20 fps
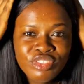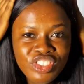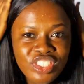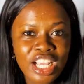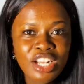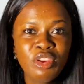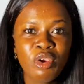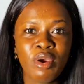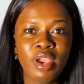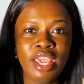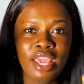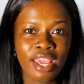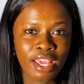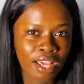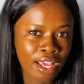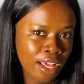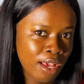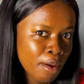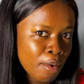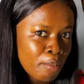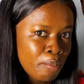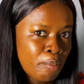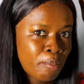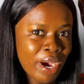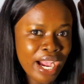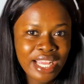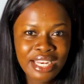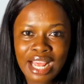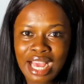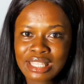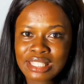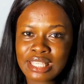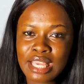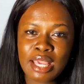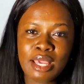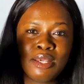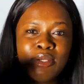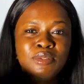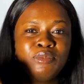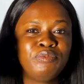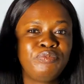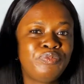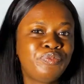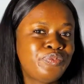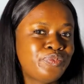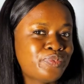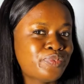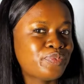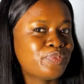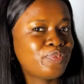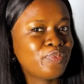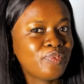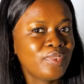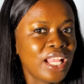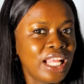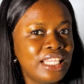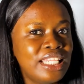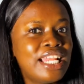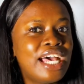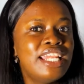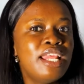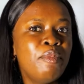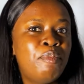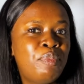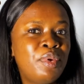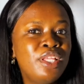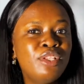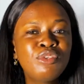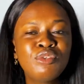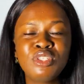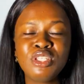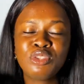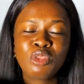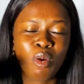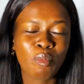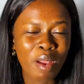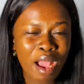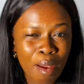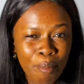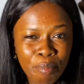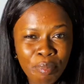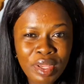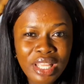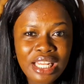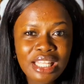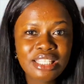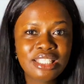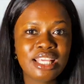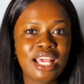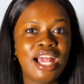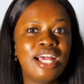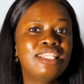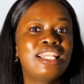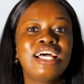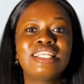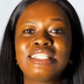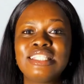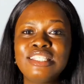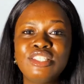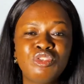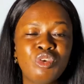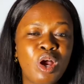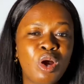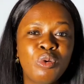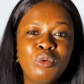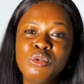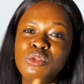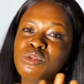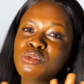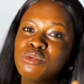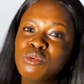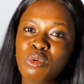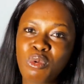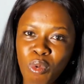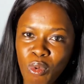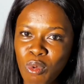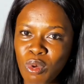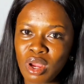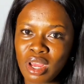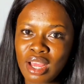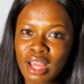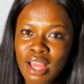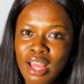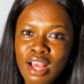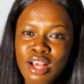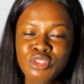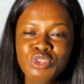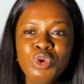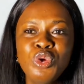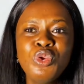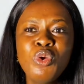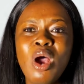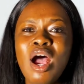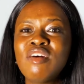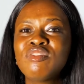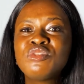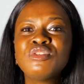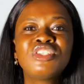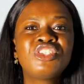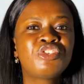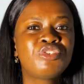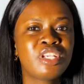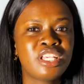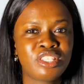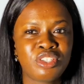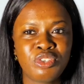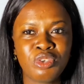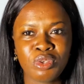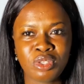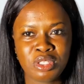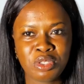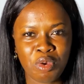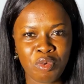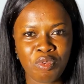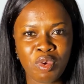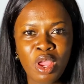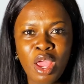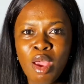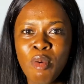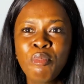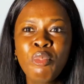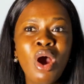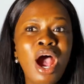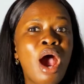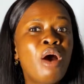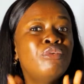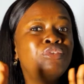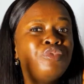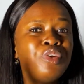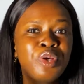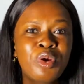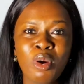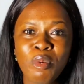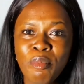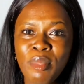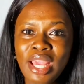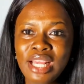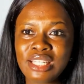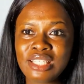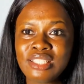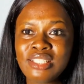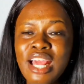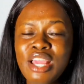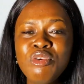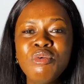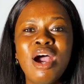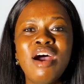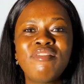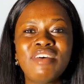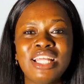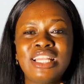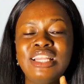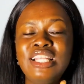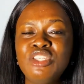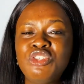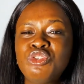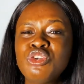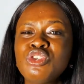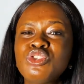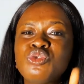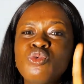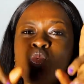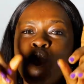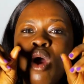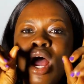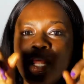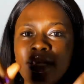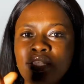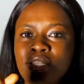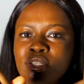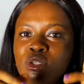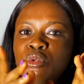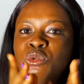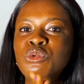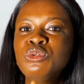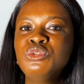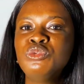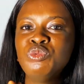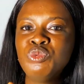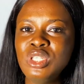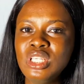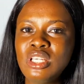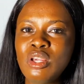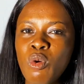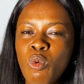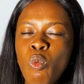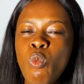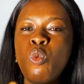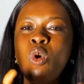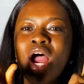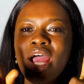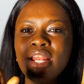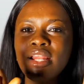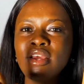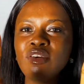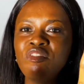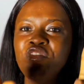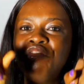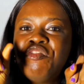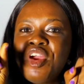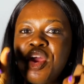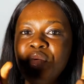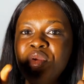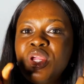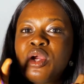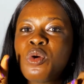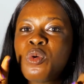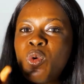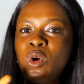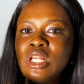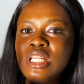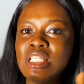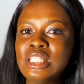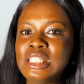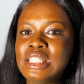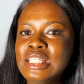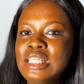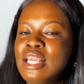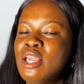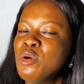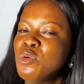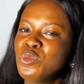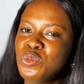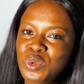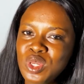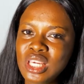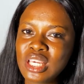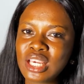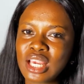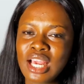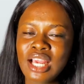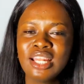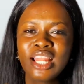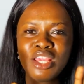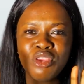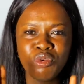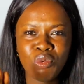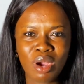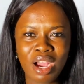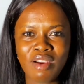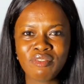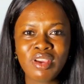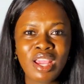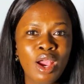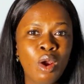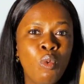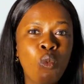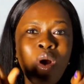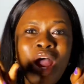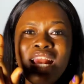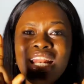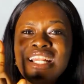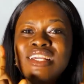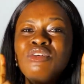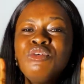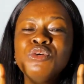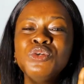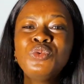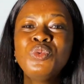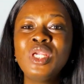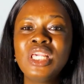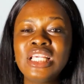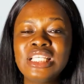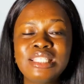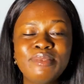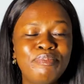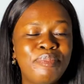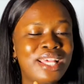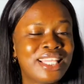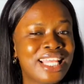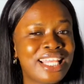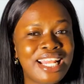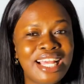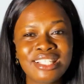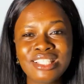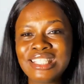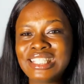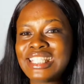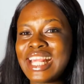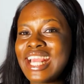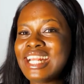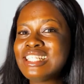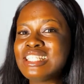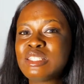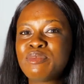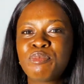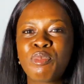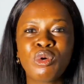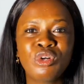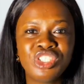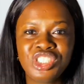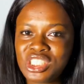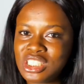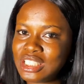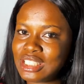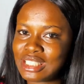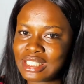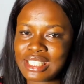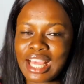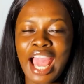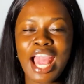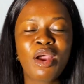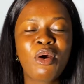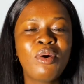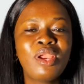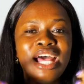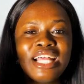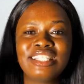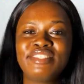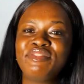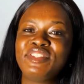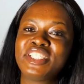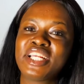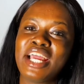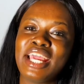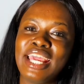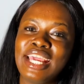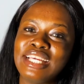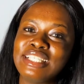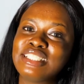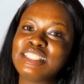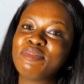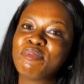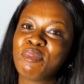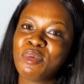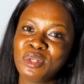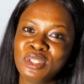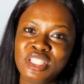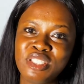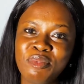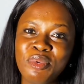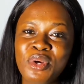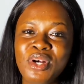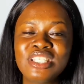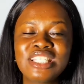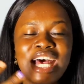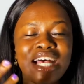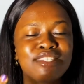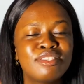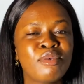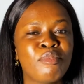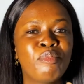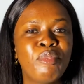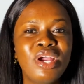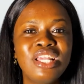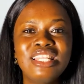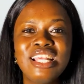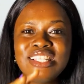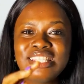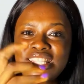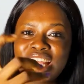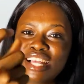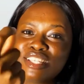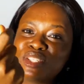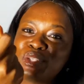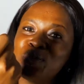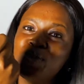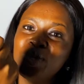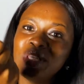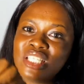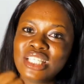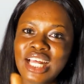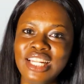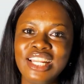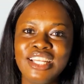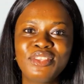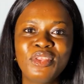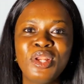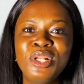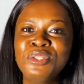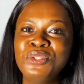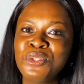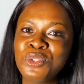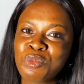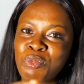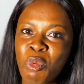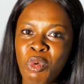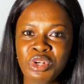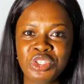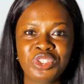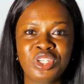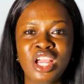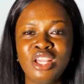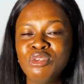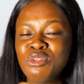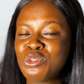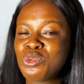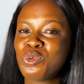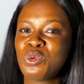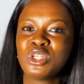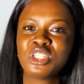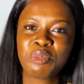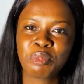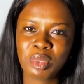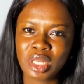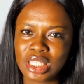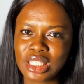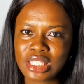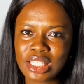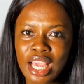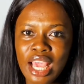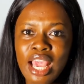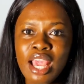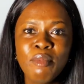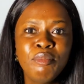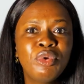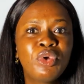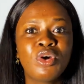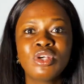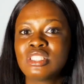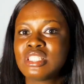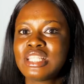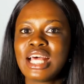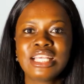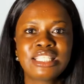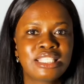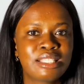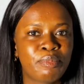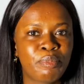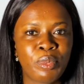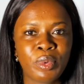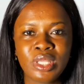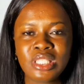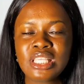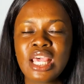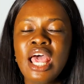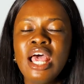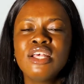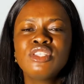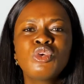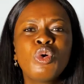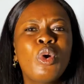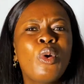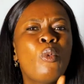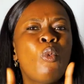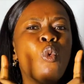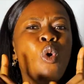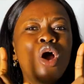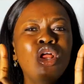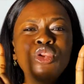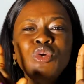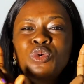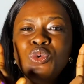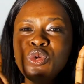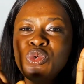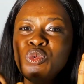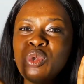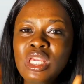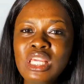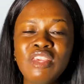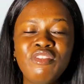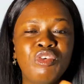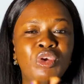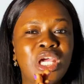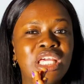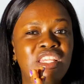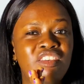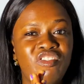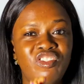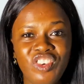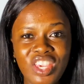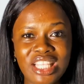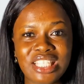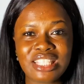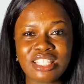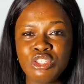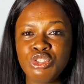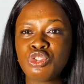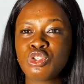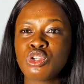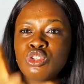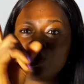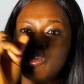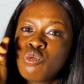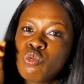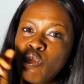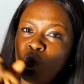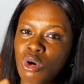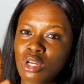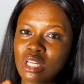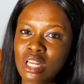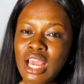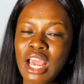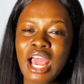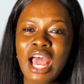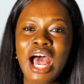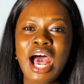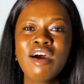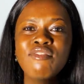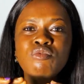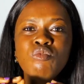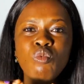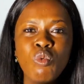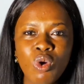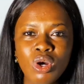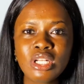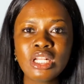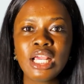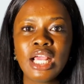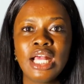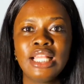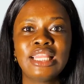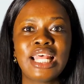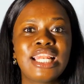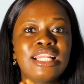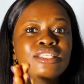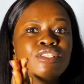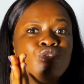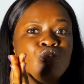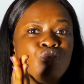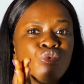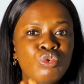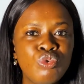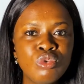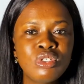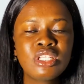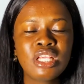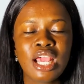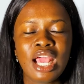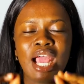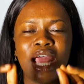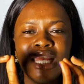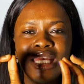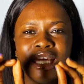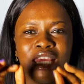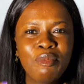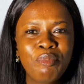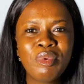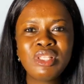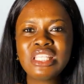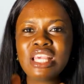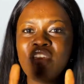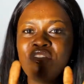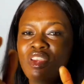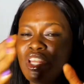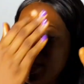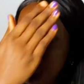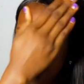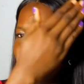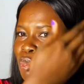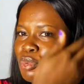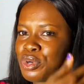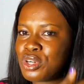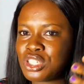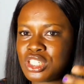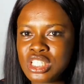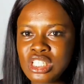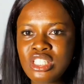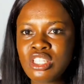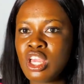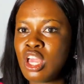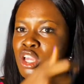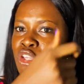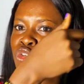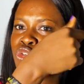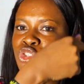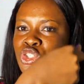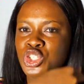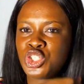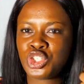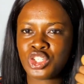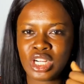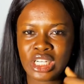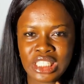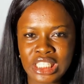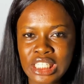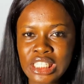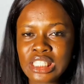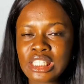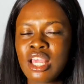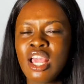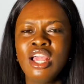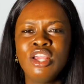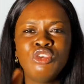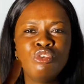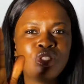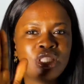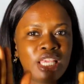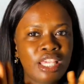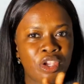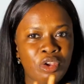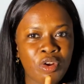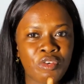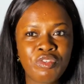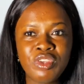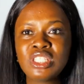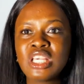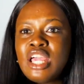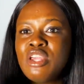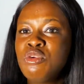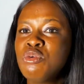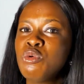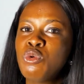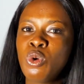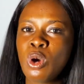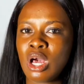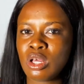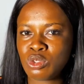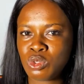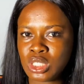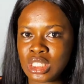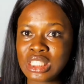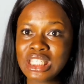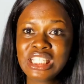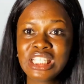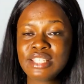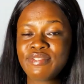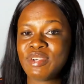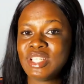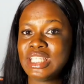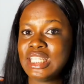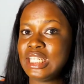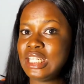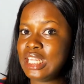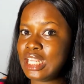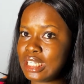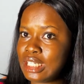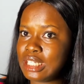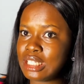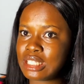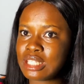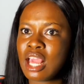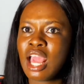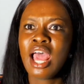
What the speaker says: Gel your hair. Buy that thing that they pin to the top and pin it. And that's it. You are good to go. So you don't have to stress yourself. But I would recommend that you have at least just one good wig. One very quality wig that you have. One good wig is better than 10 sponges. I call artificial hair sponge because at some point they start squeezing and they turn into sponge you can use to wash plates because that's the point. So one good wig, if you can invest in just one, have one that is good and keep it. Every every day you brush it, you stretch it, you take care of it, and you go out with it. This is for the ladies.